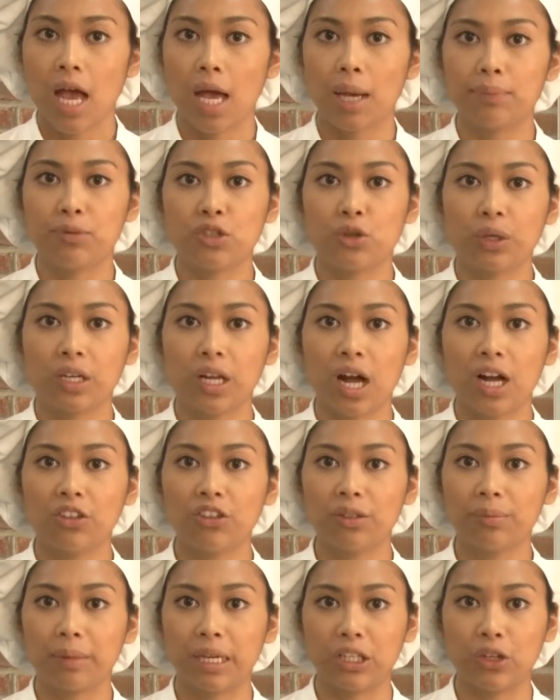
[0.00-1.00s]
Up to
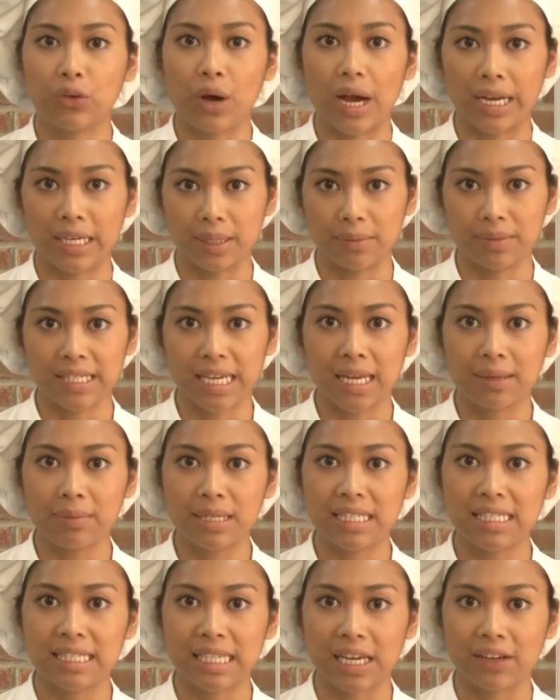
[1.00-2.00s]
100 menu items can
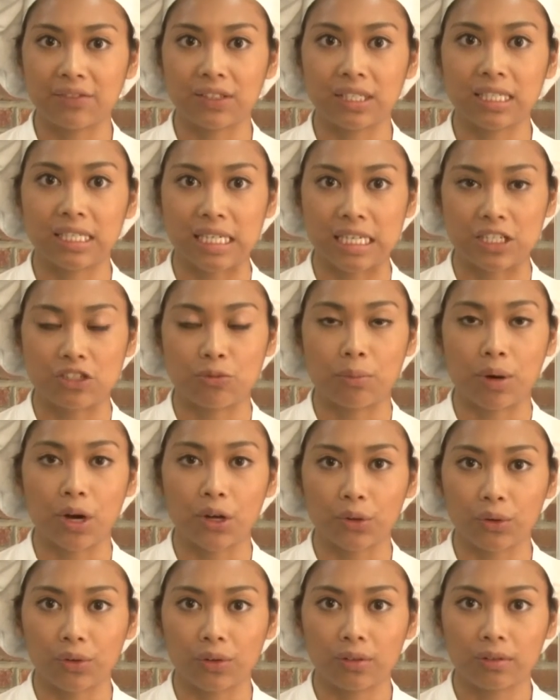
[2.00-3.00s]
be saved in each
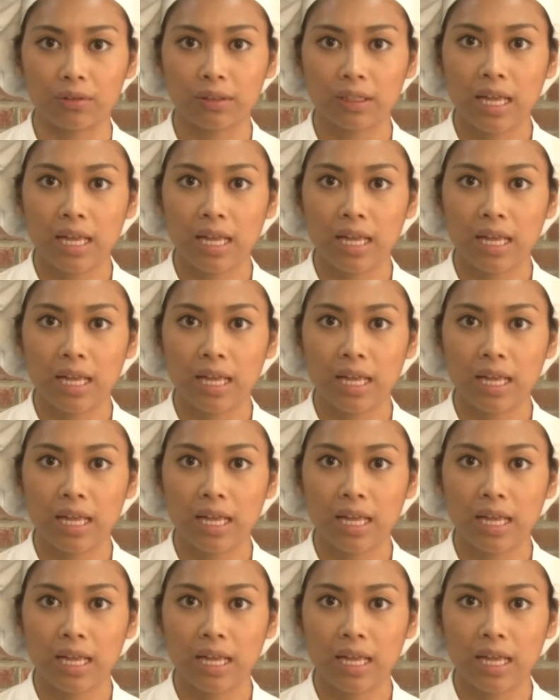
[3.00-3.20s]
model,